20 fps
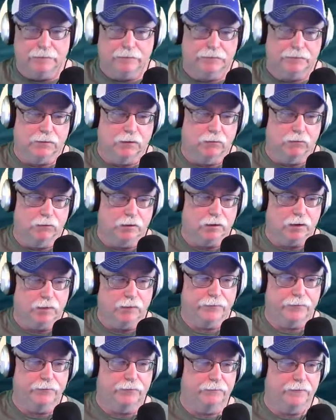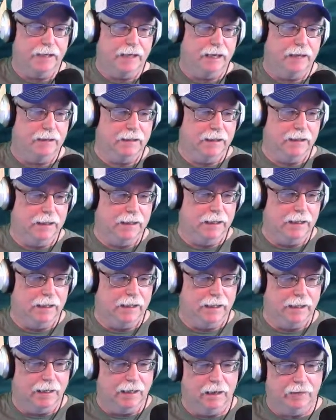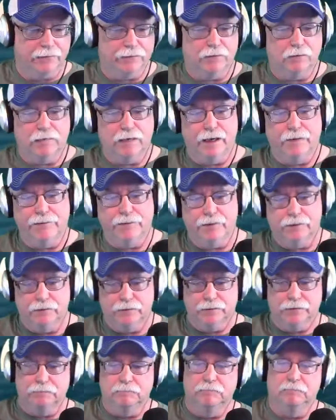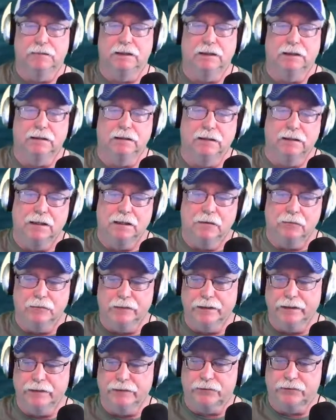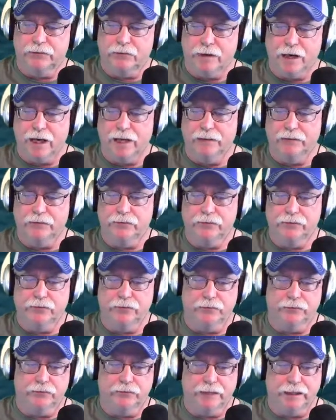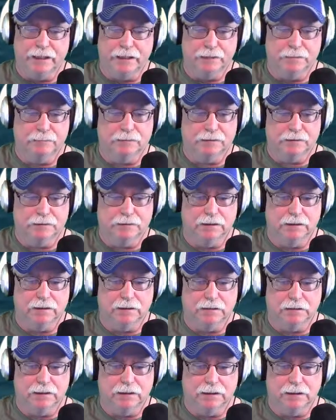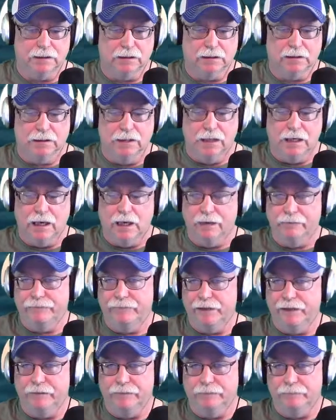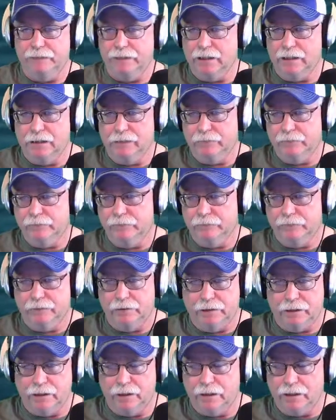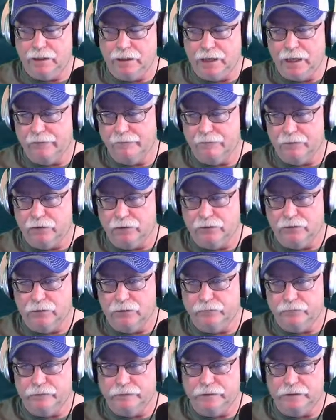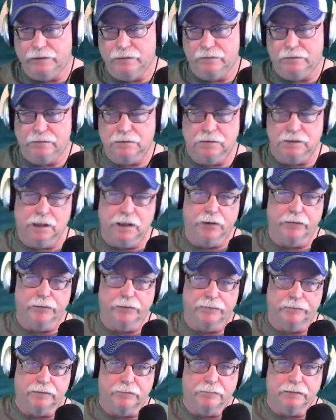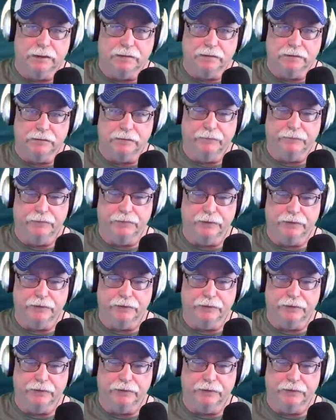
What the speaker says: So we'll go through that, and I'll throw out there some really tried and true tips that I found to be helpful, and I've learned over the years, not only from myself